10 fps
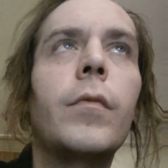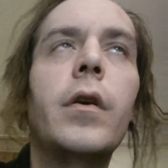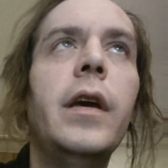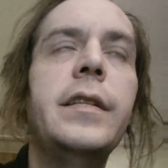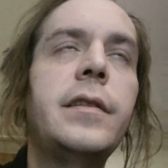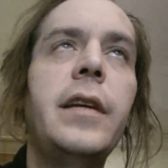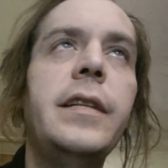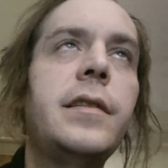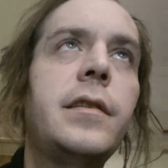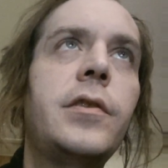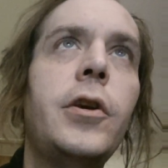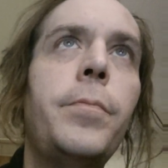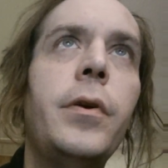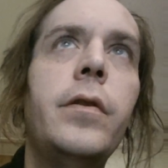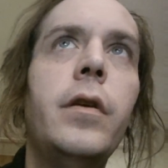it's
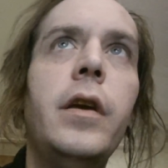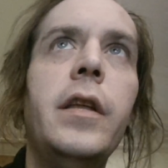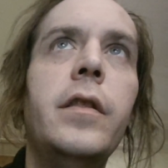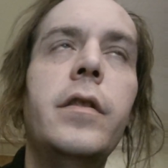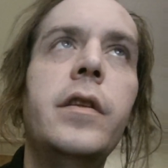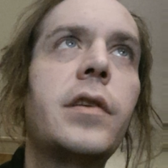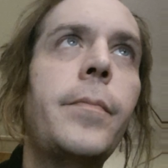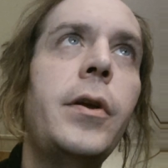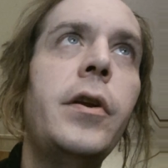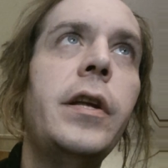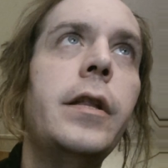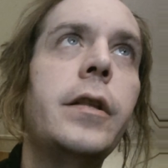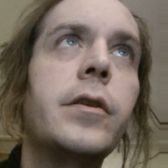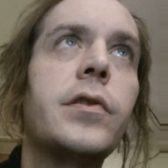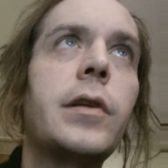stupid in this community that
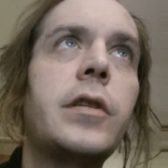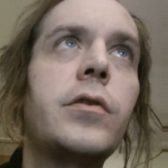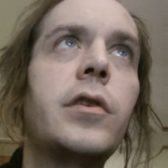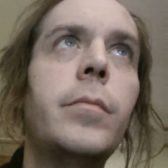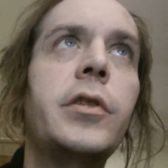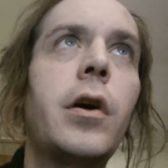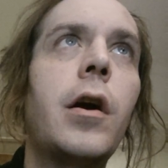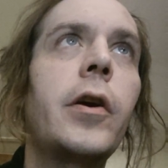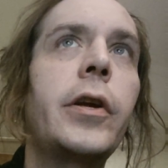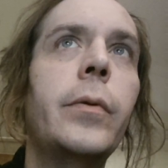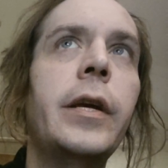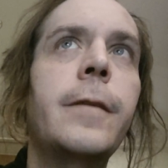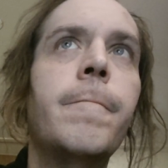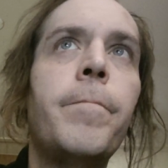there's so much arguing.